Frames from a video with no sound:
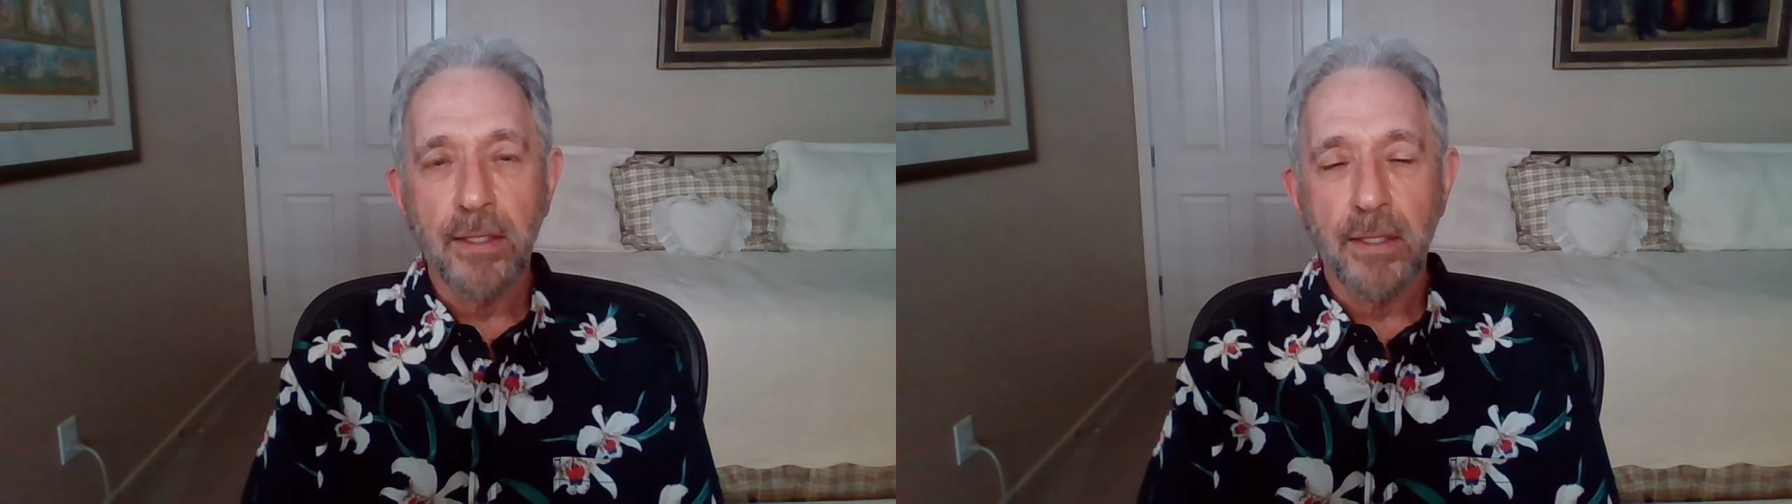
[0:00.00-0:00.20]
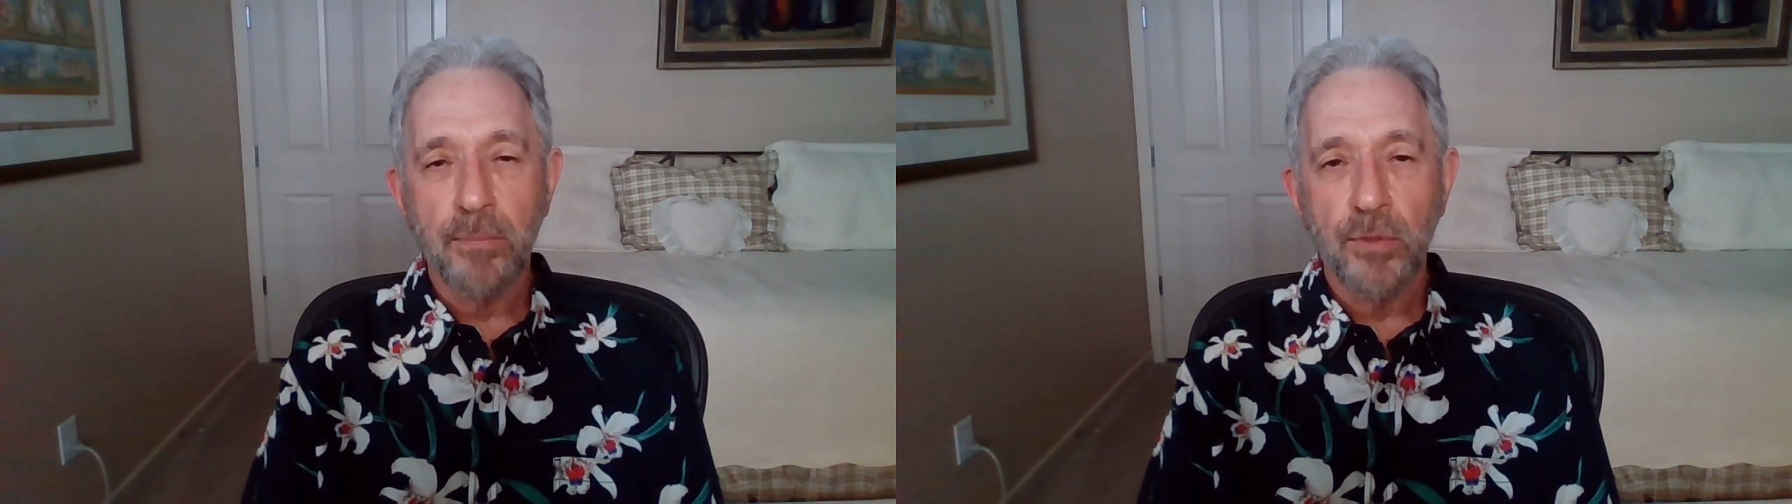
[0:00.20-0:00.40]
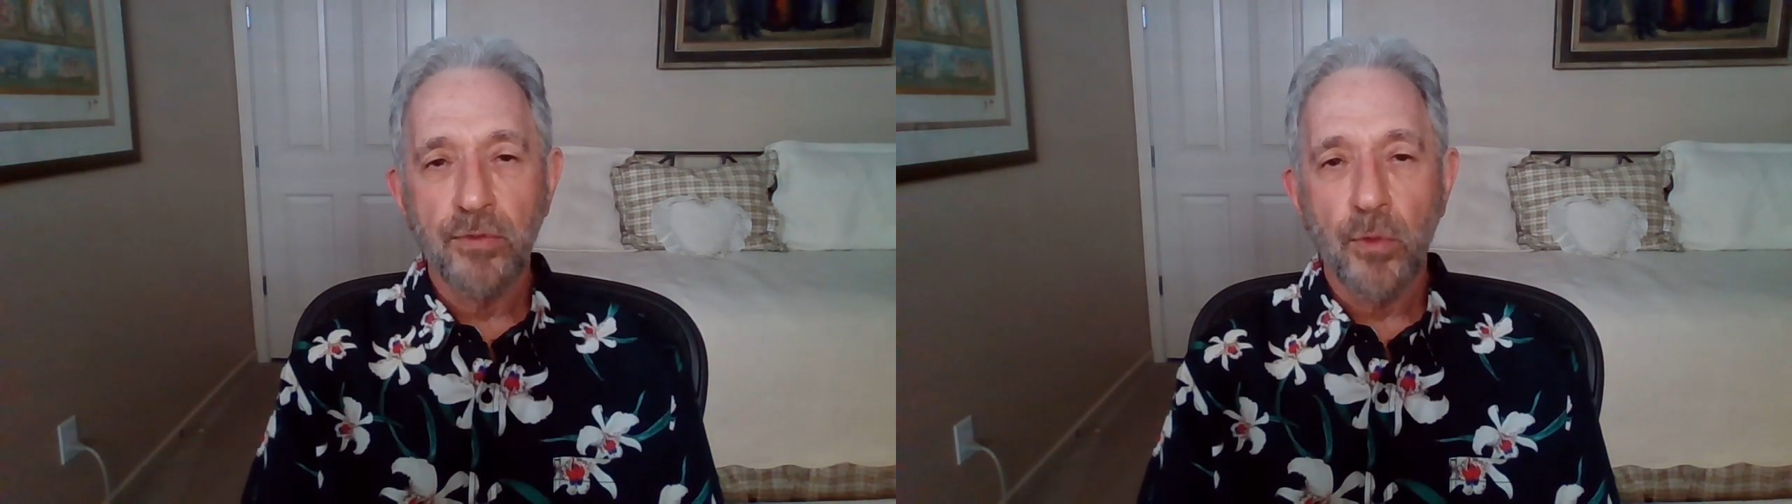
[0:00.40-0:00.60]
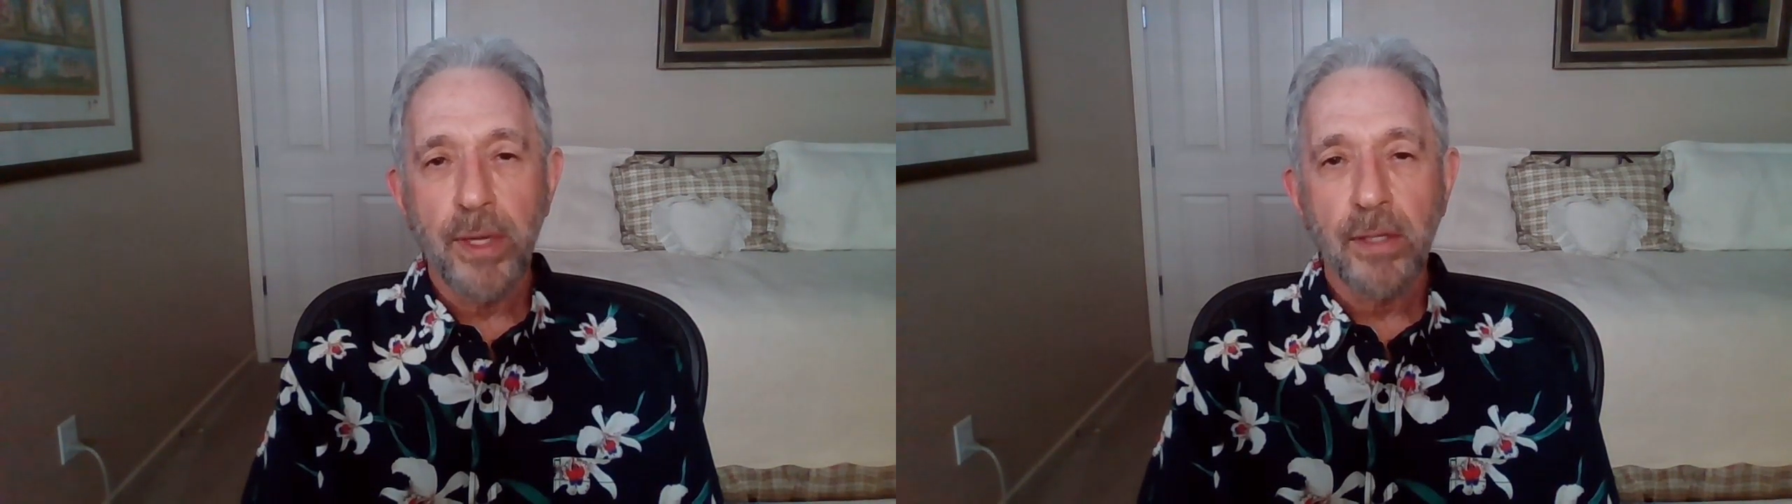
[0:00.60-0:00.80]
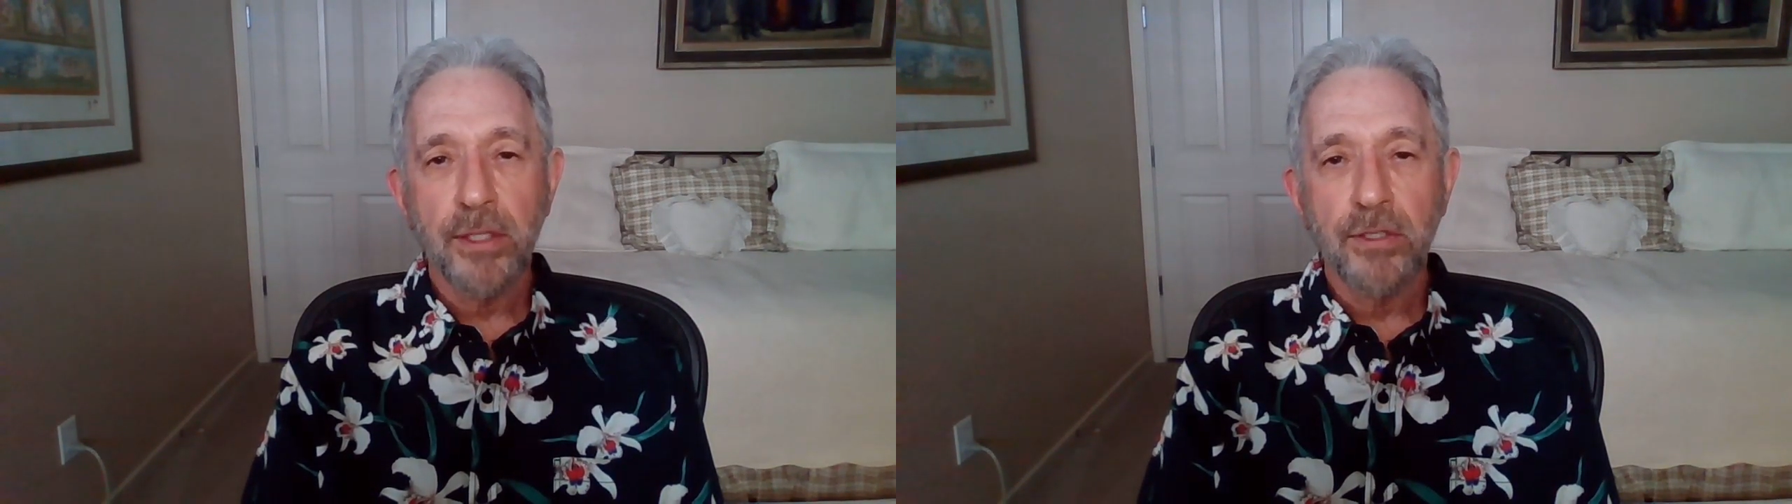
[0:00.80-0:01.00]
and move
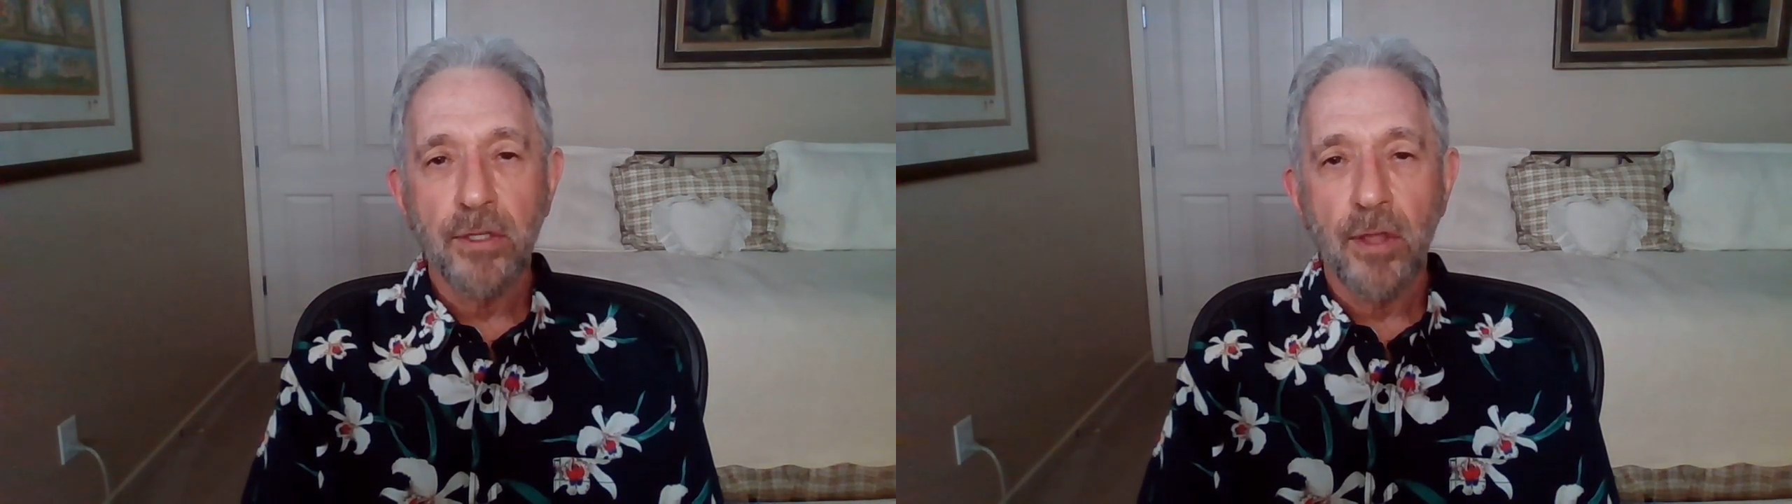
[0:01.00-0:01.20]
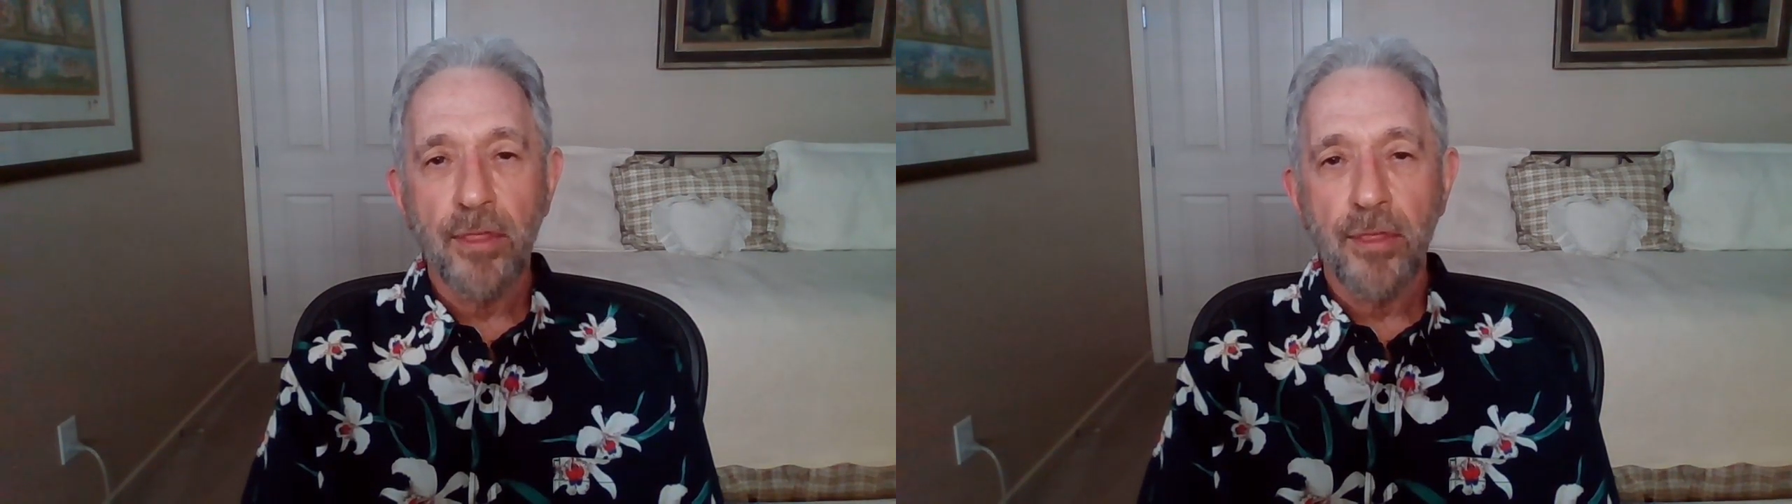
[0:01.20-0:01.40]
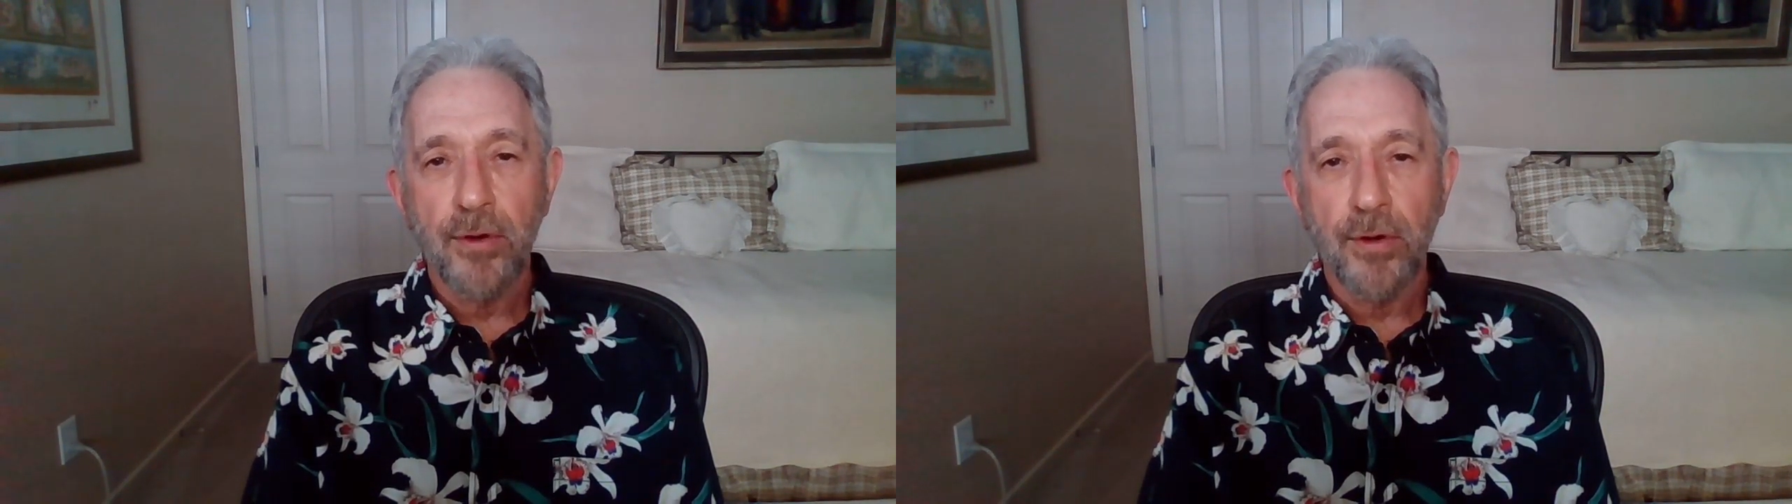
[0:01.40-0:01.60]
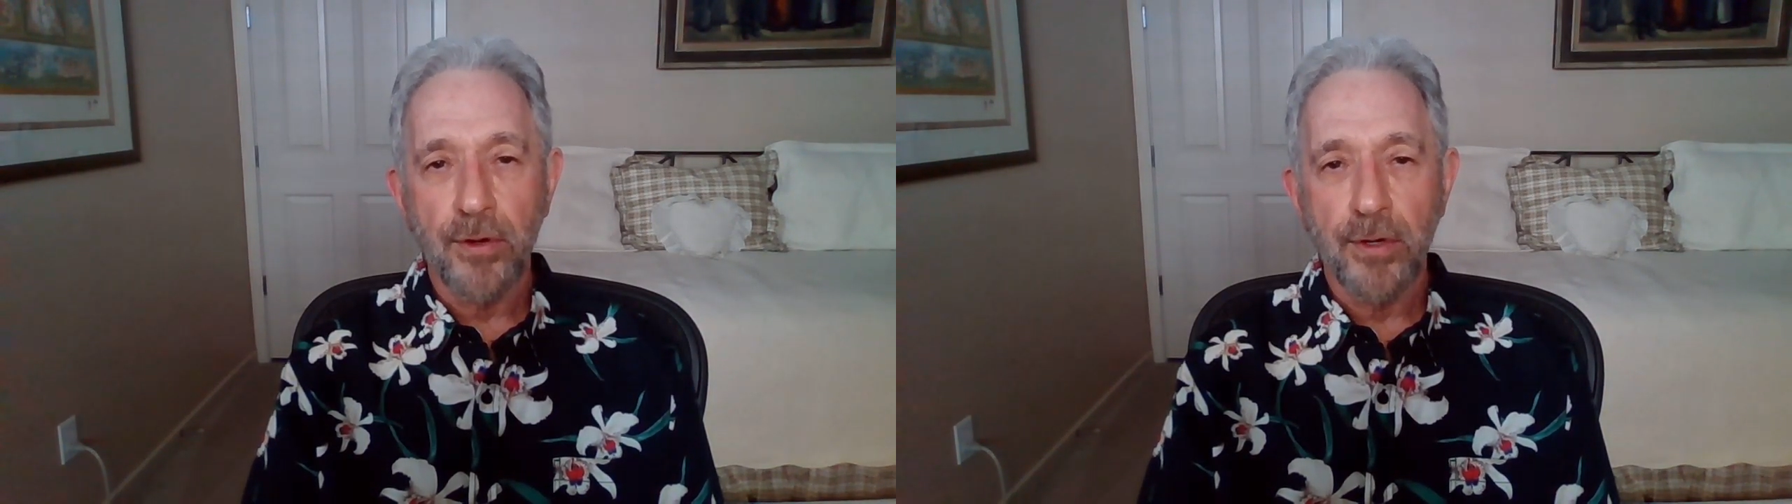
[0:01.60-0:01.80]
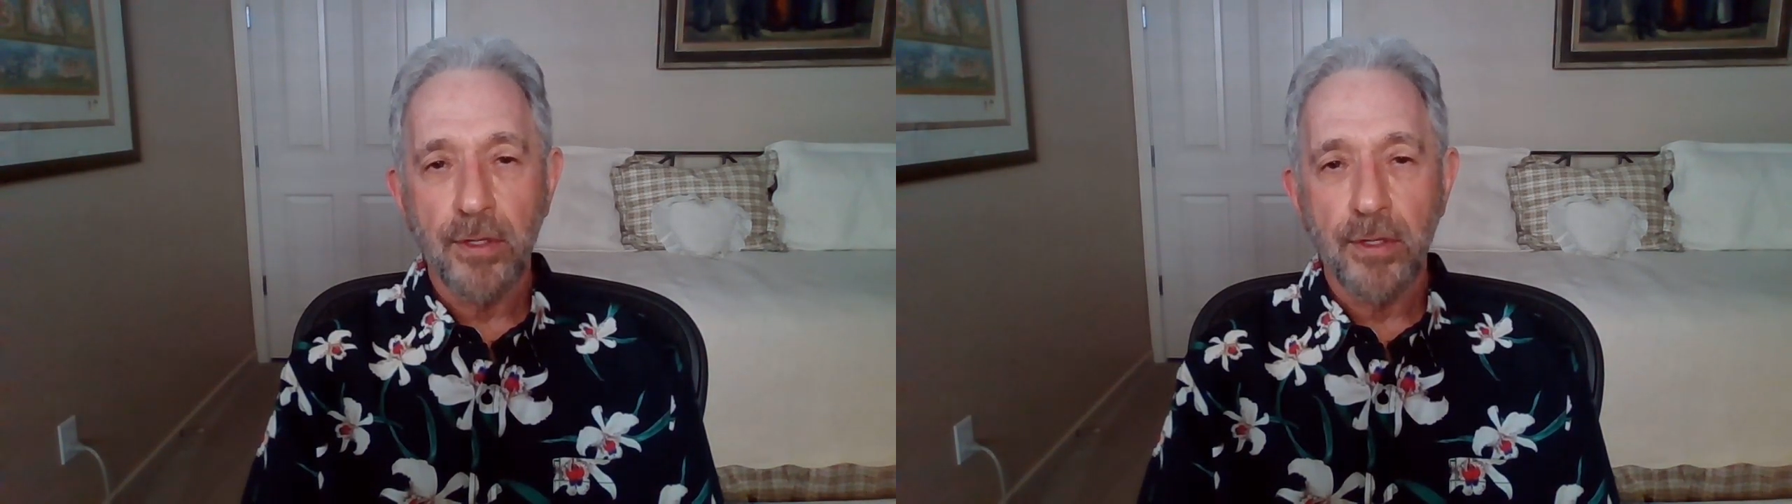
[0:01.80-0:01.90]
quickly to the third.